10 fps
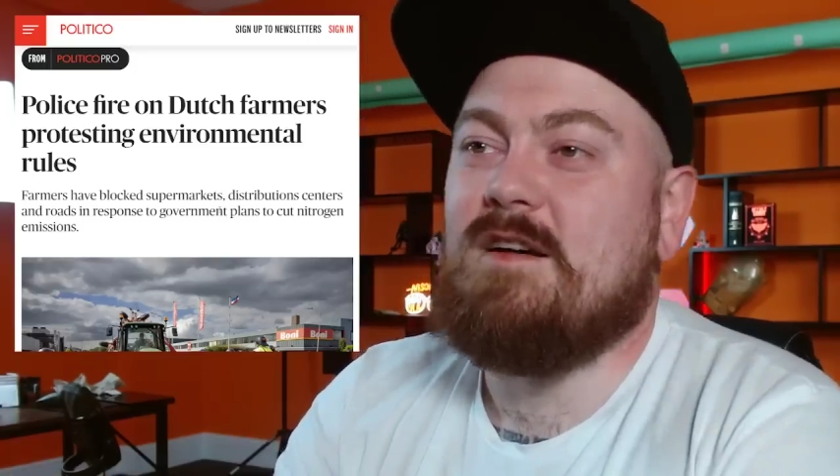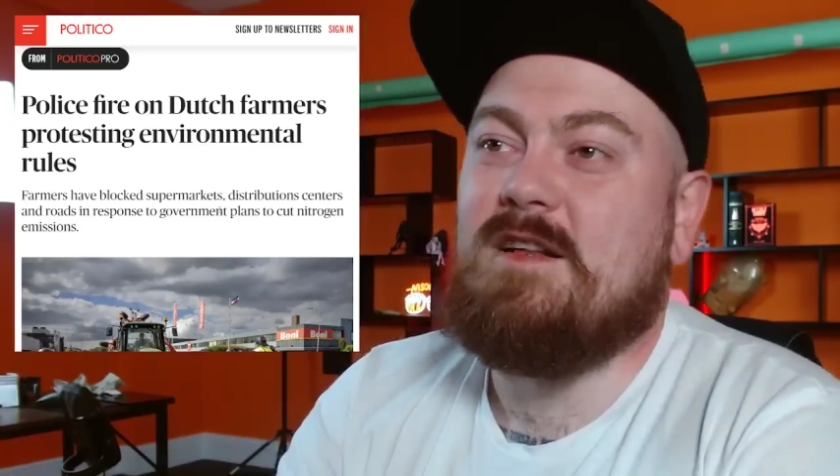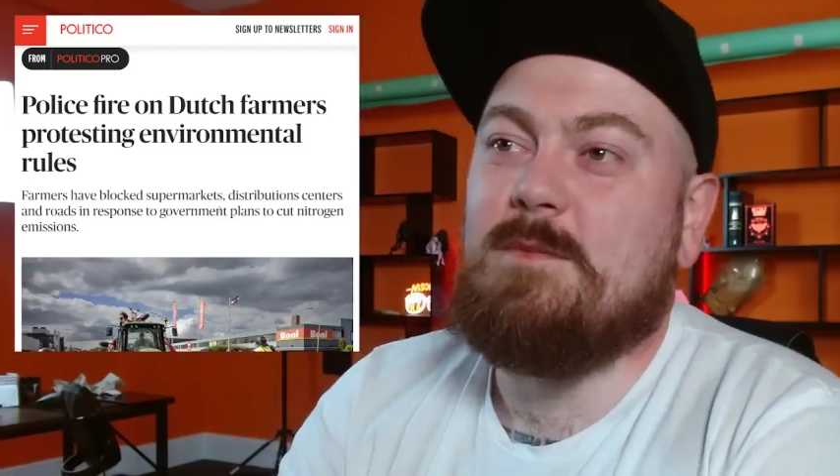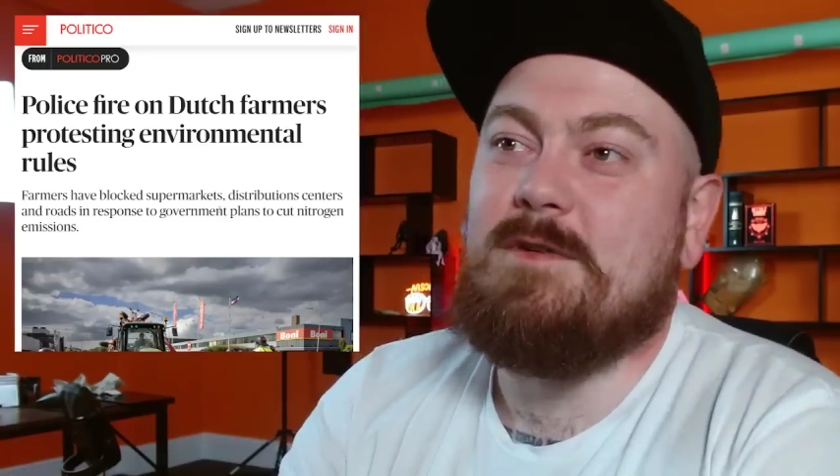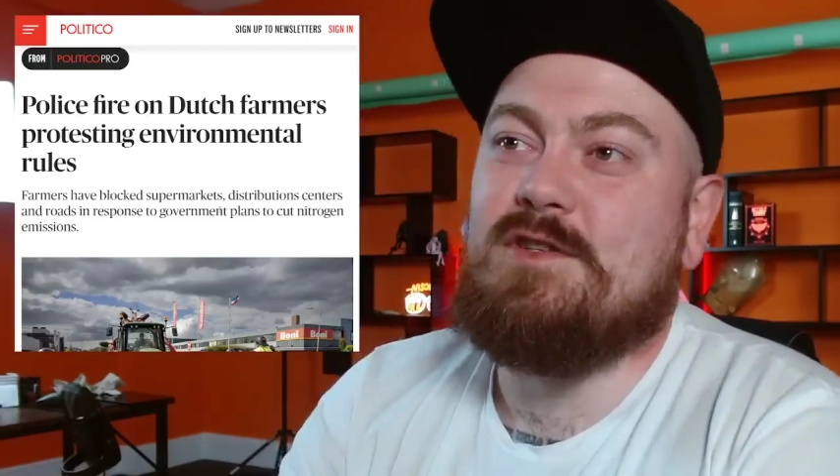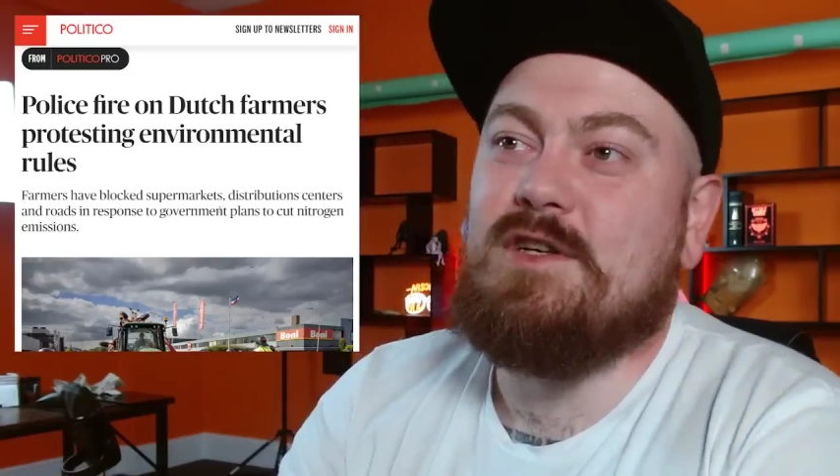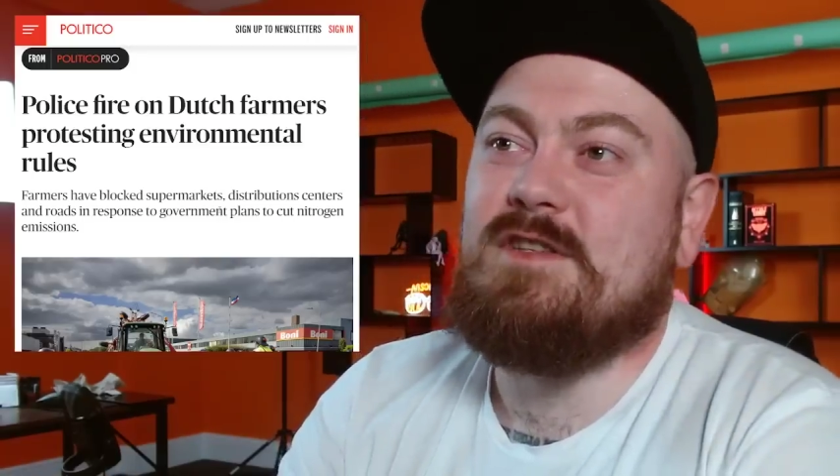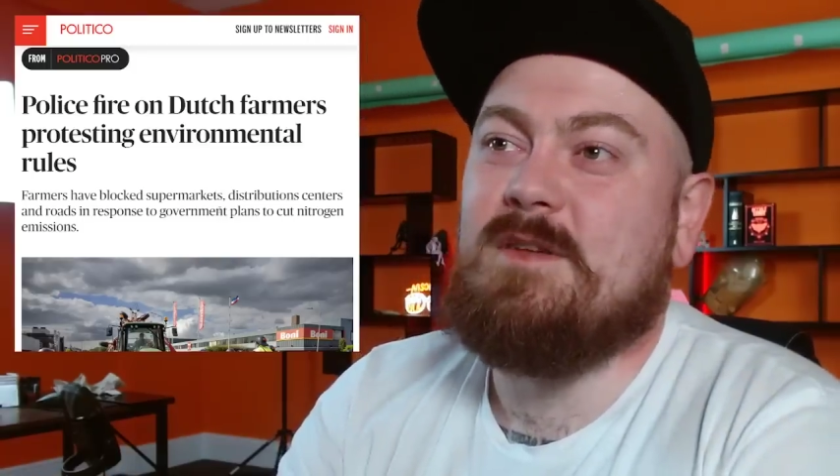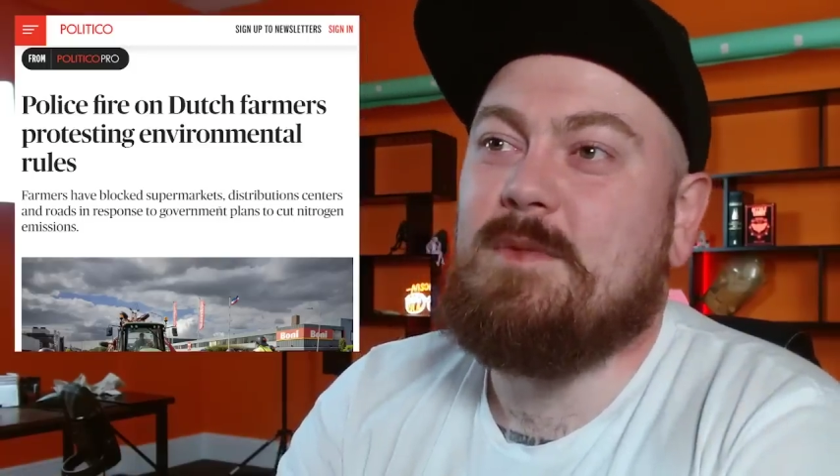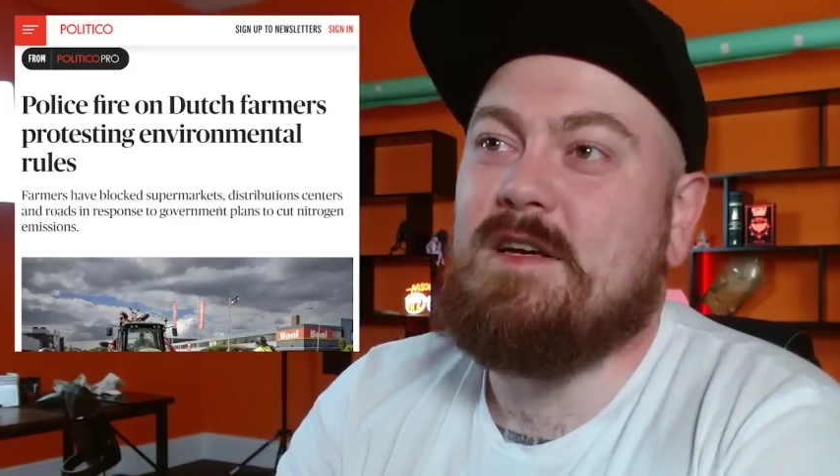climate
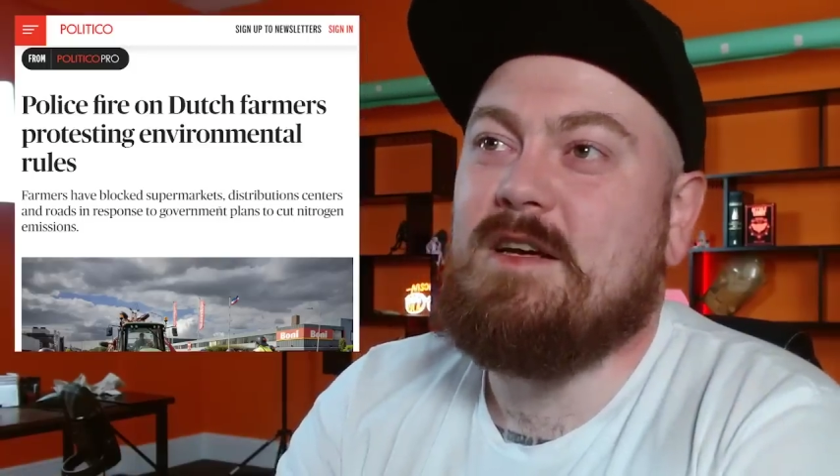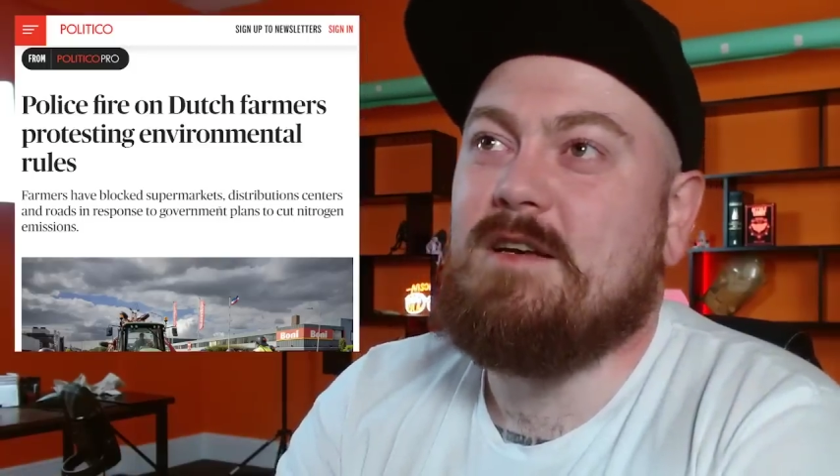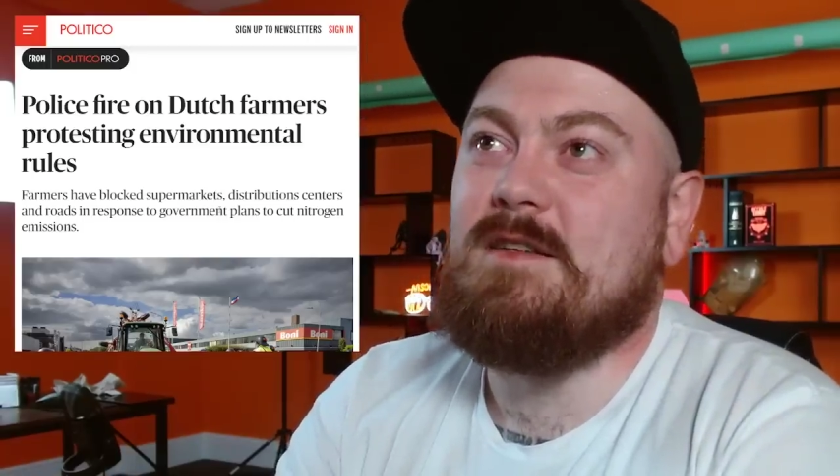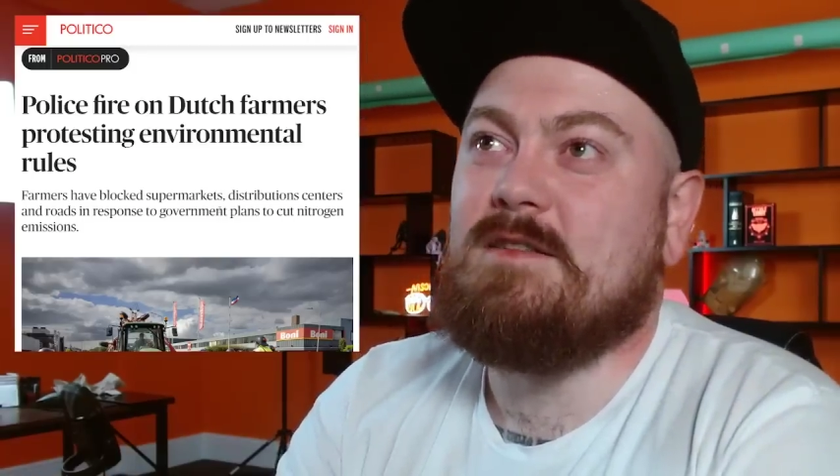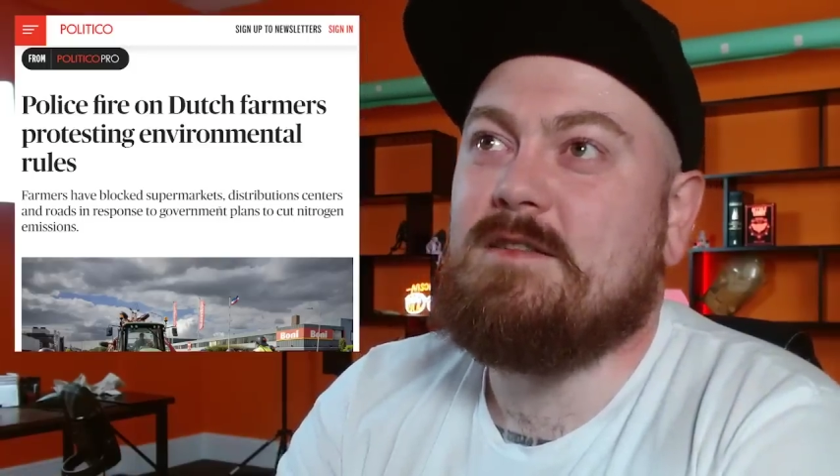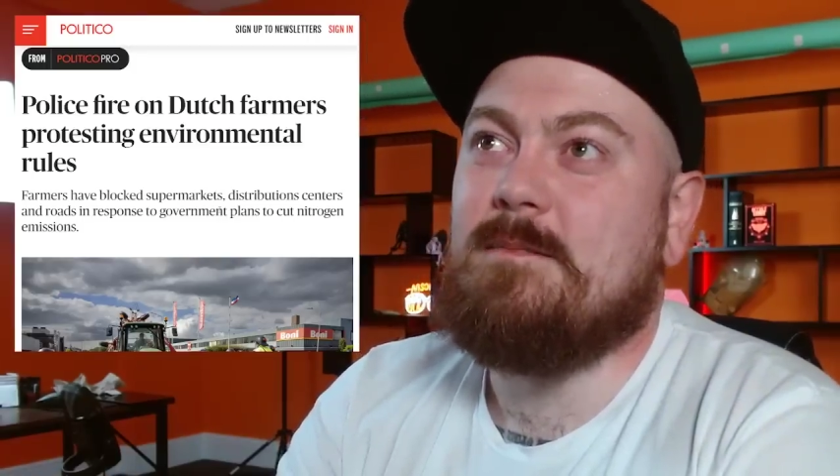change debate is